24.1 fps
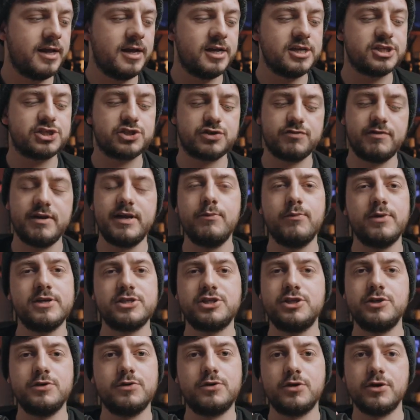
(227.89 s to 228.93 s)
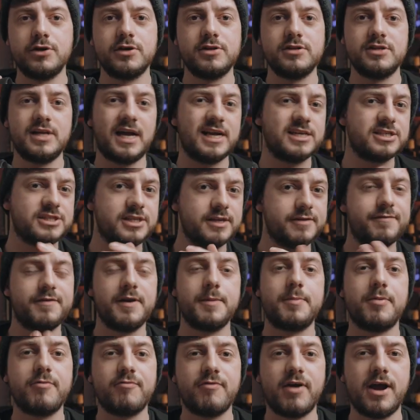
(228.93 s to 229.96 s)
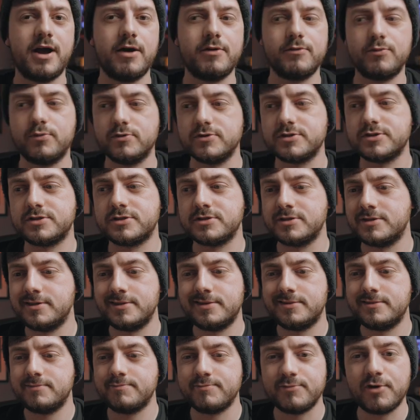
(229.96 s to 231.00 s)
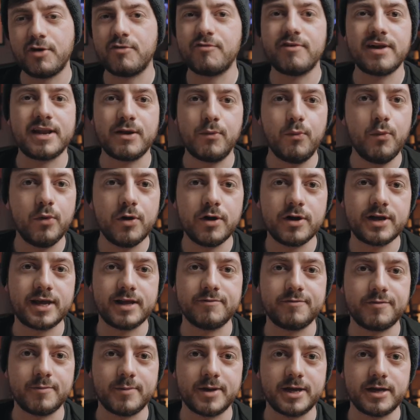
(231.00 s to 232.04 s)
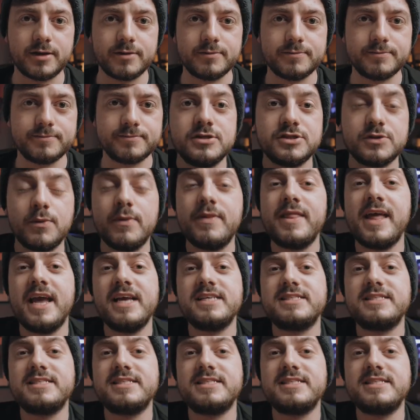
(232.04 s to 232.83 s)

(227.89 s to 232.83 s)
a screen which you couldn't actually flip around was not really working for me. So when the